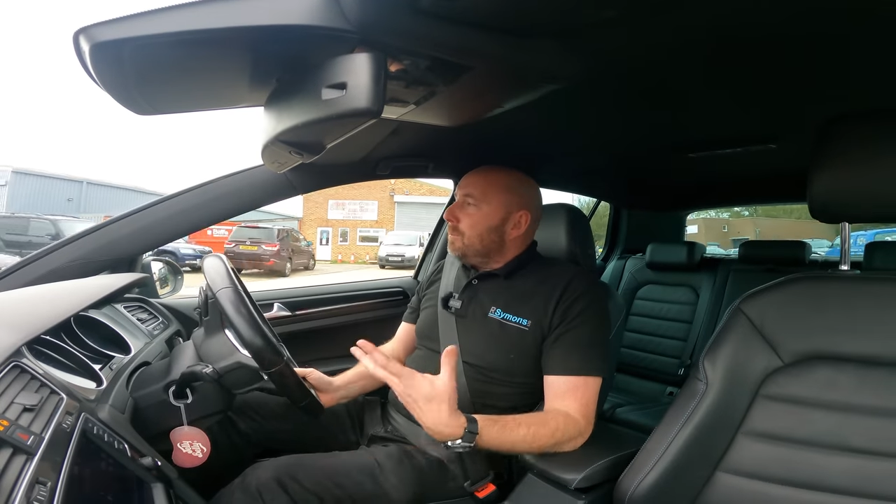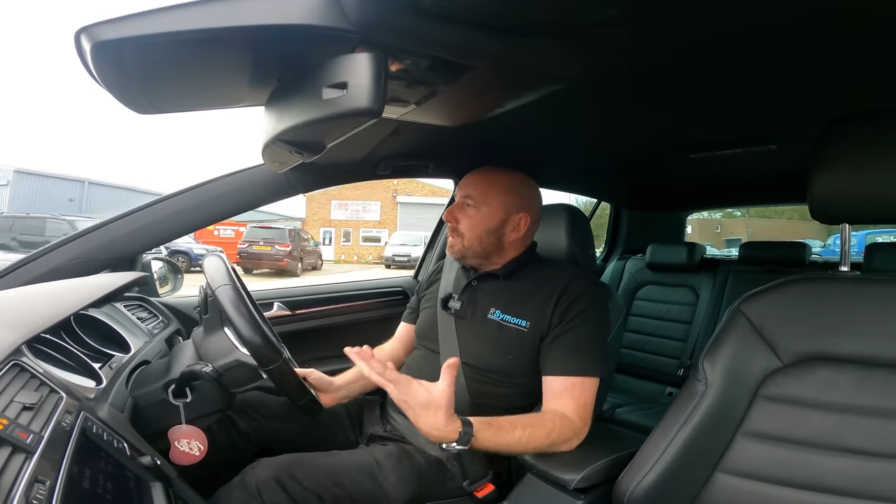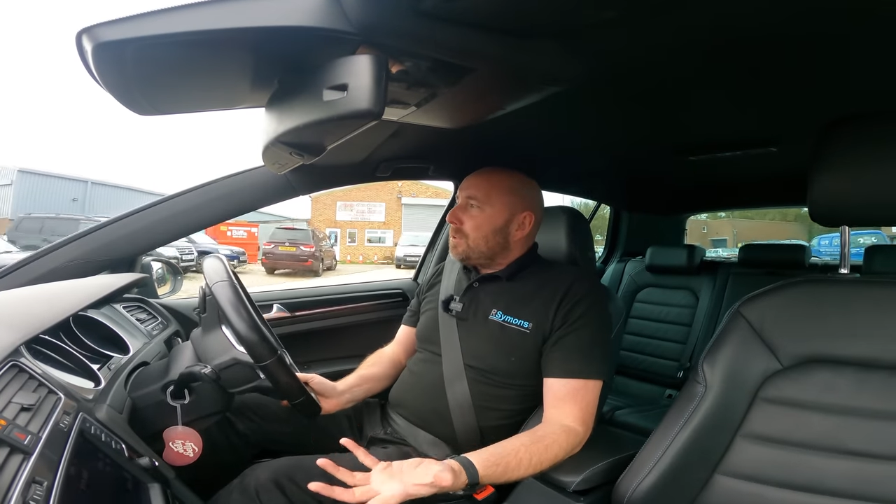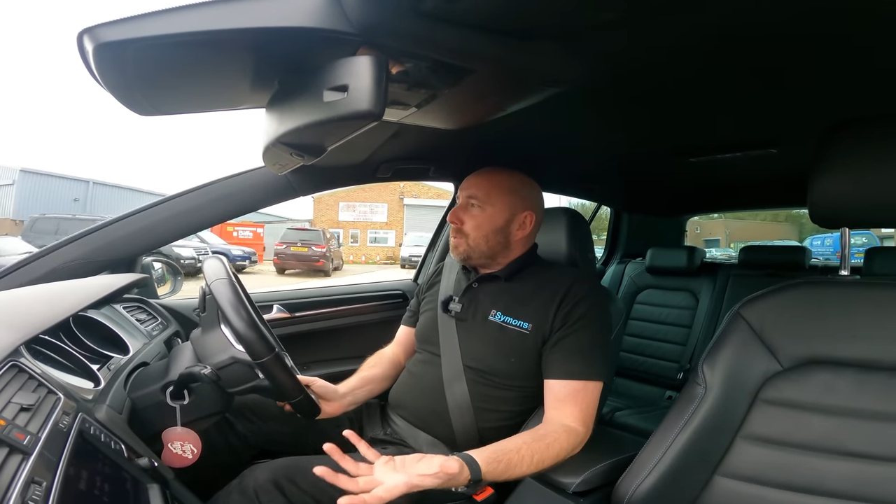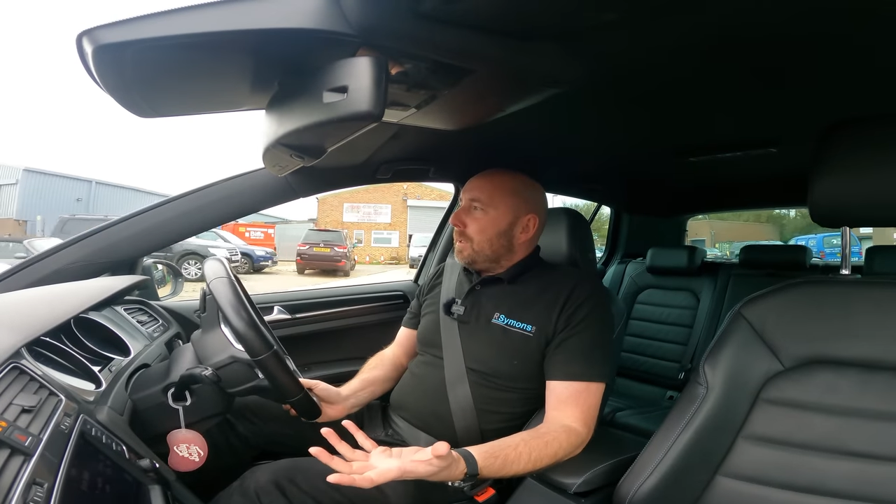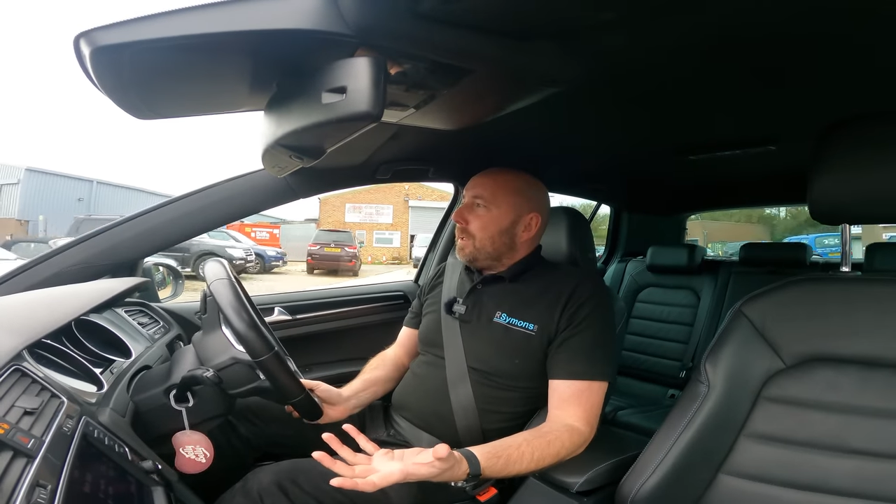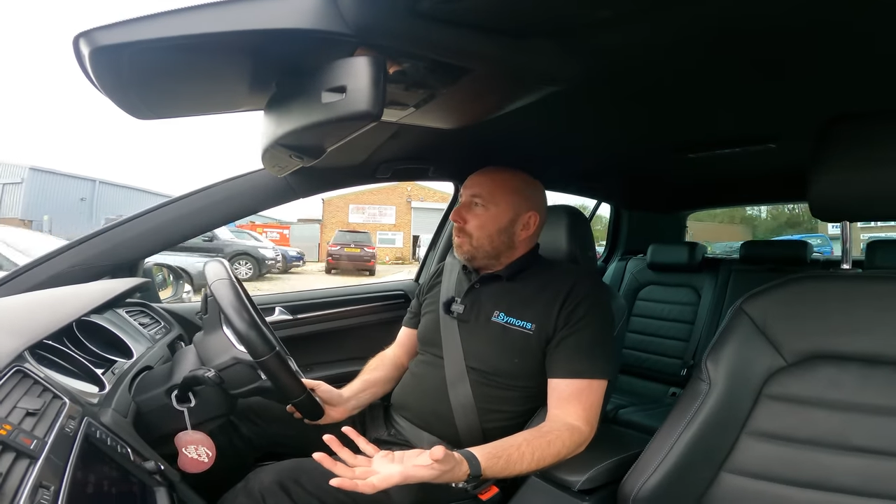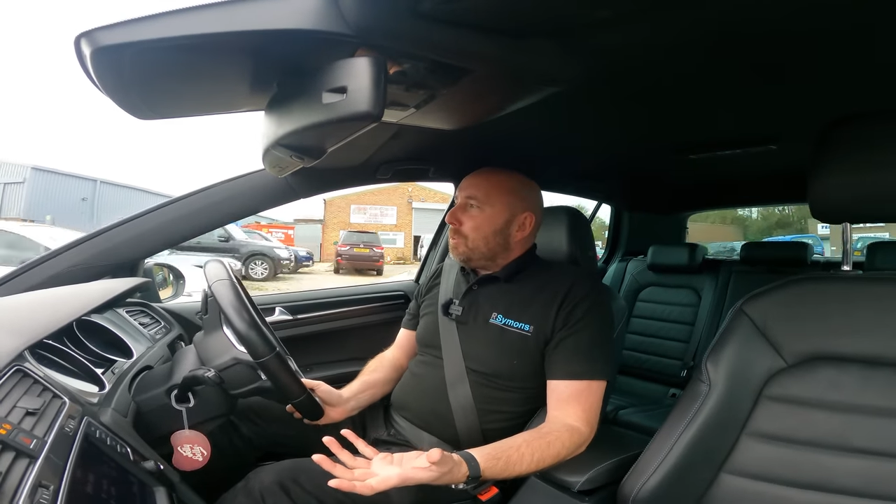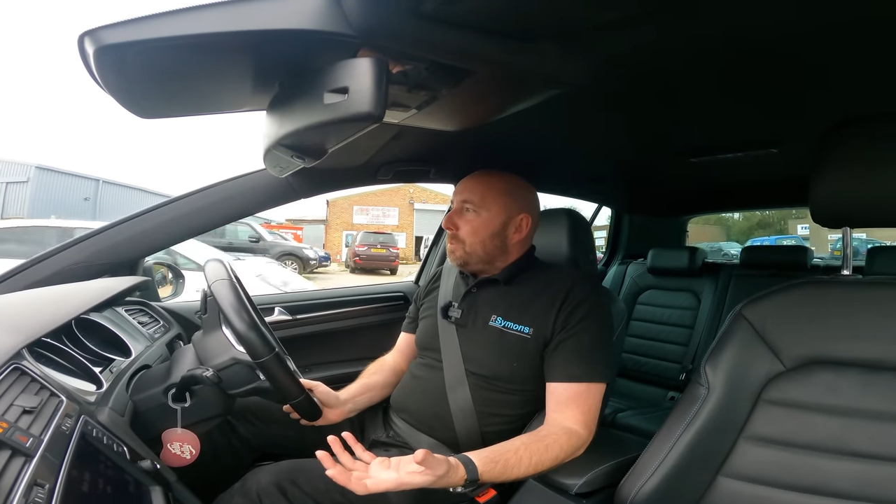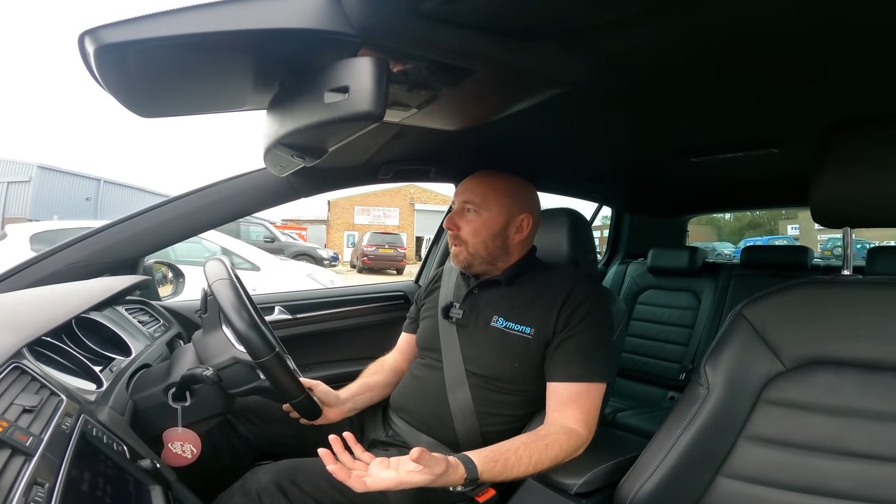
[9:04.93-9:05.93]
I mean, that's what the
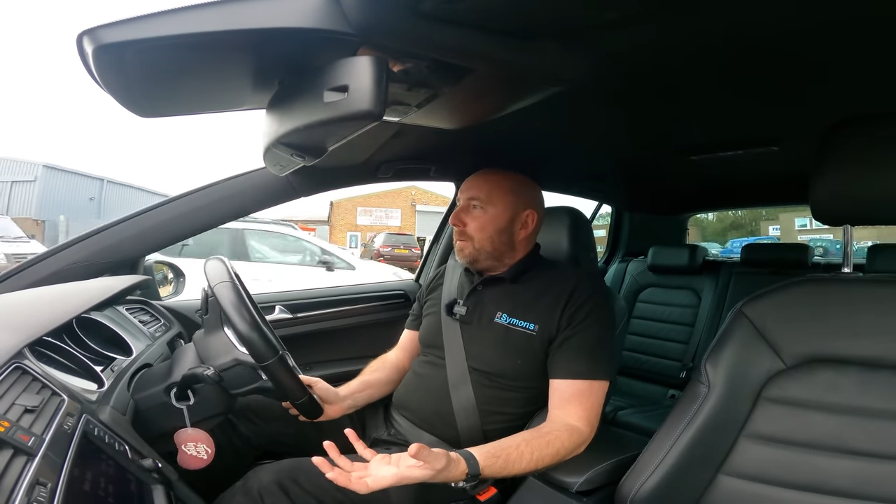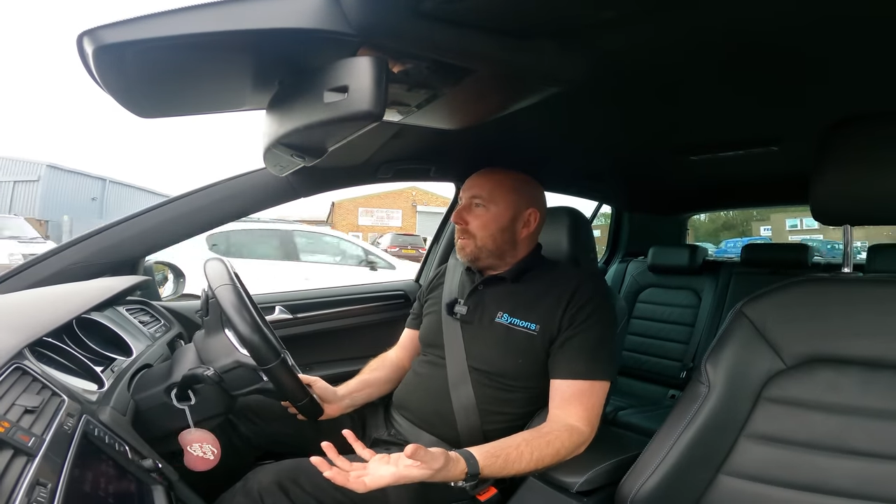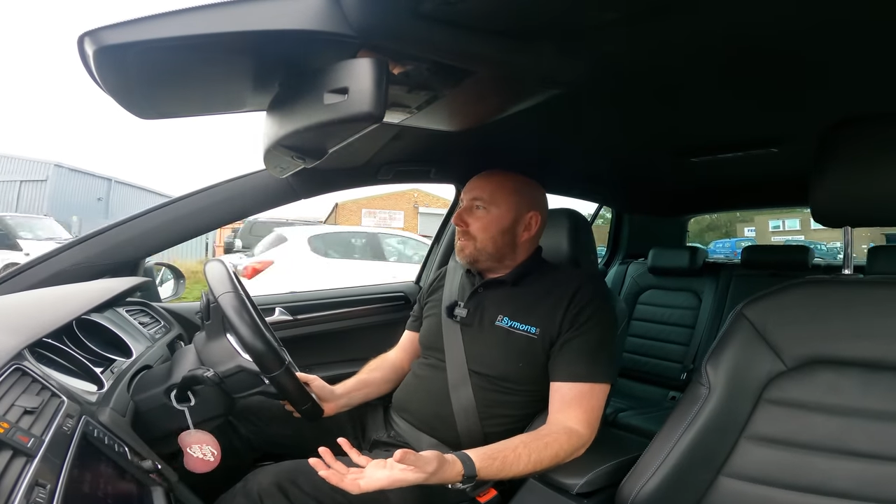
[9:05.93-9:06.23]
Golf's about,